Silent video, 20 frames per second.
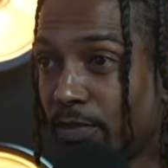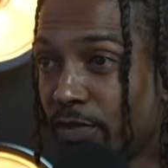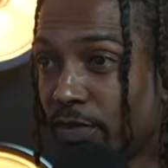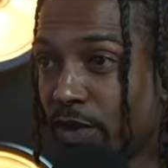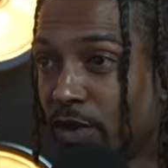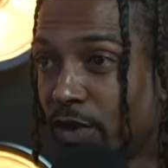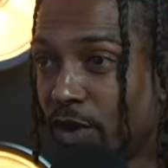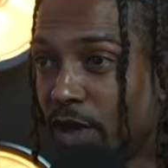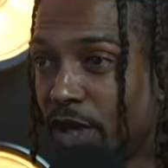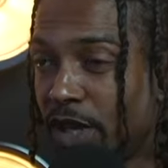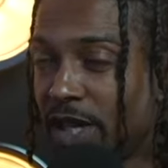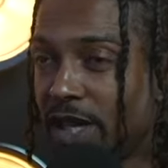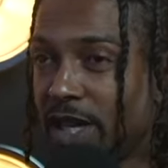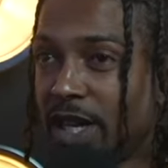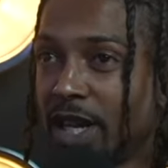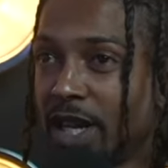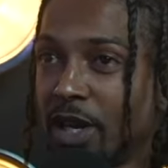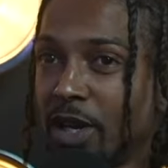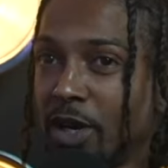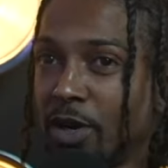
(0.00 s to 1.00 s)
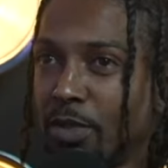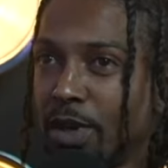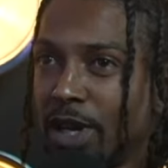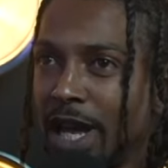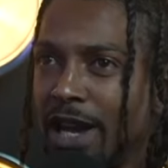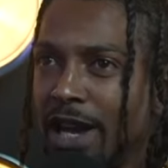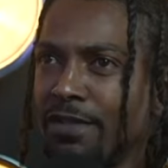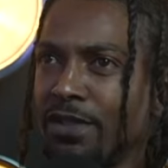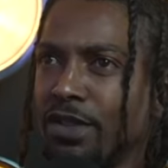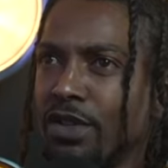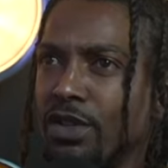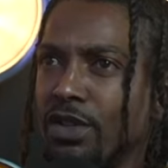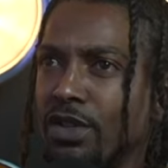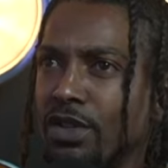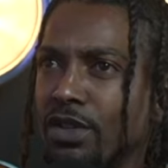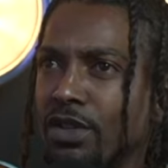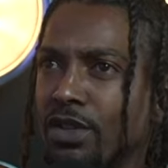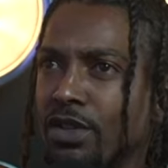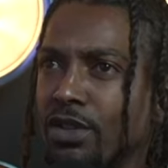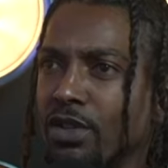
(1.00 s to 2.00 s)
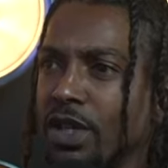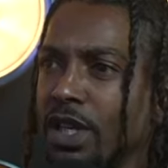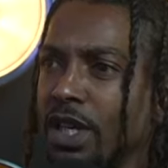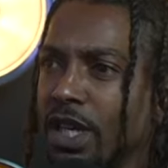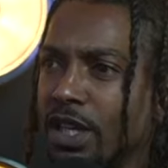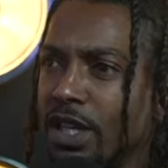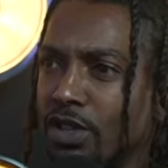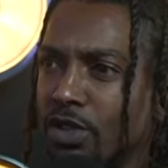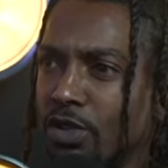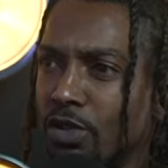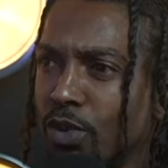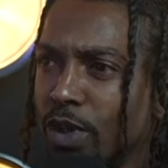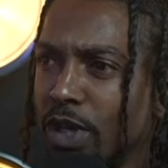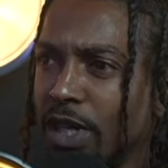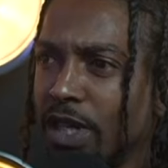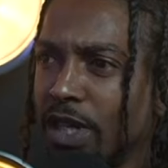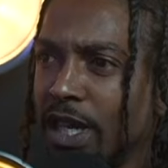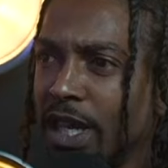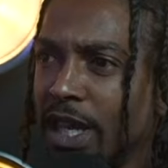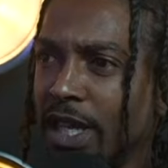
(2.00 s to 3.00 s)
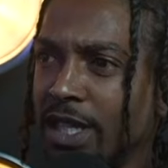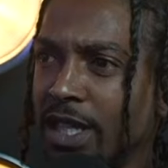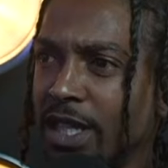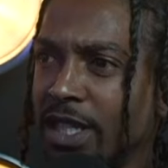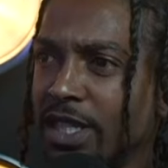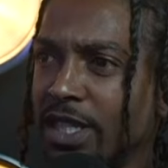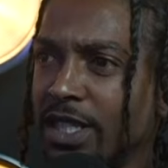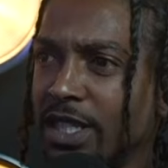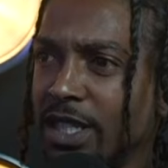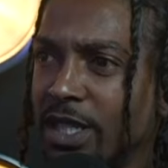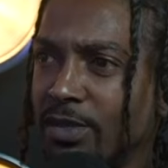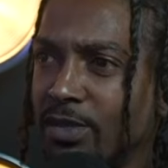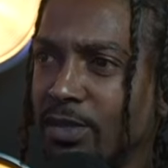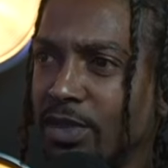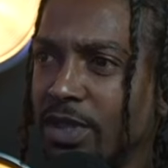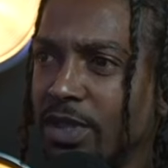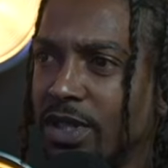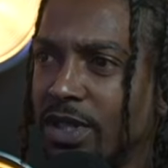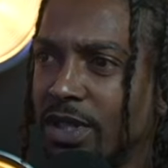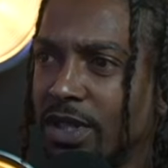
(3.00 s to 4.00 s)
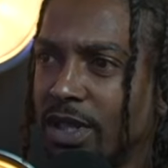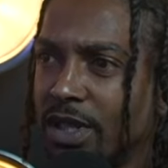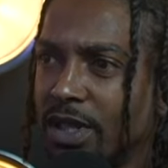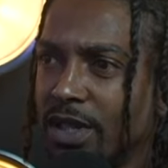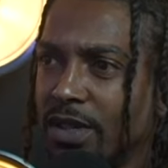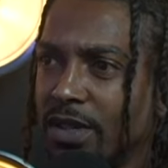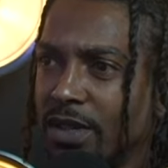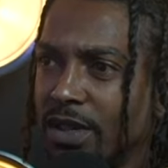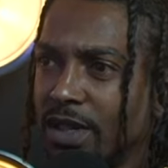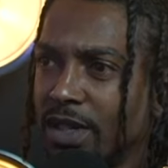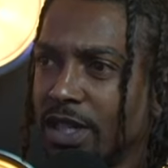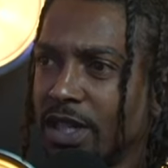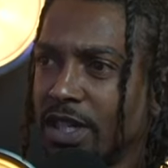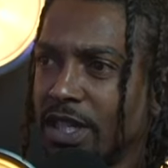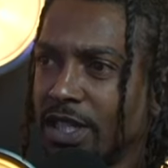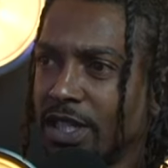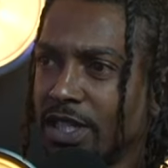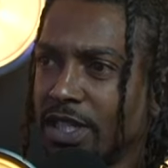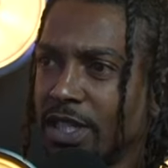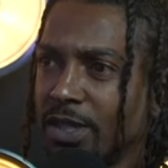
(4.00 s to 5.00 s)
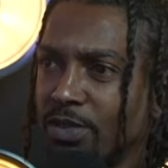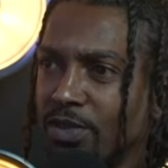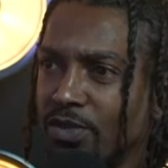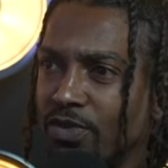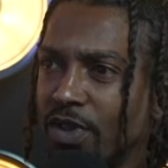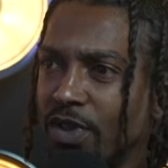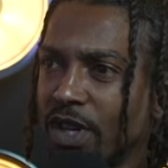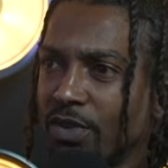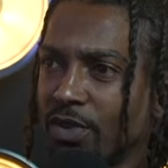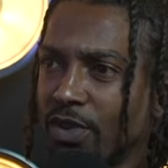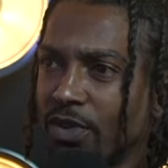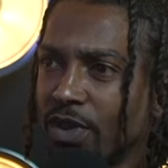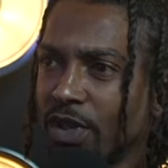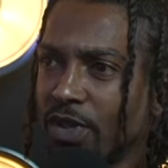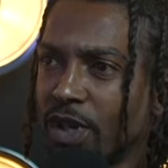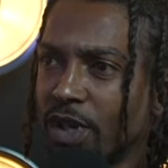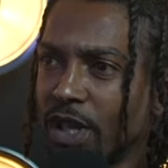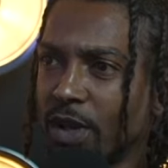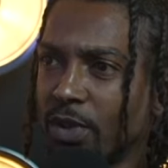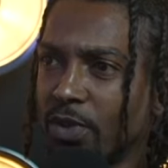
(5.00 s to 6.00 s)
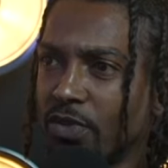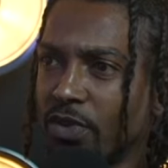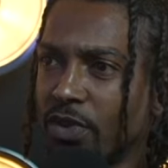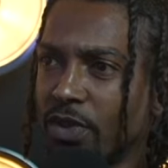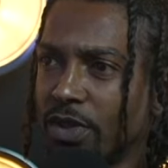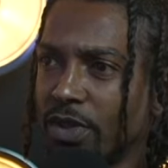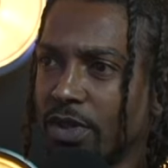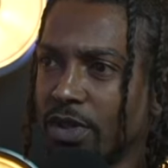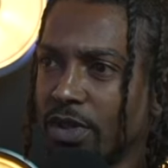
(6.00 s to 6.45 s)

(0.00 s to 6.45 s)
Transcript: Right. But after looking into it, it seems very, very helpful.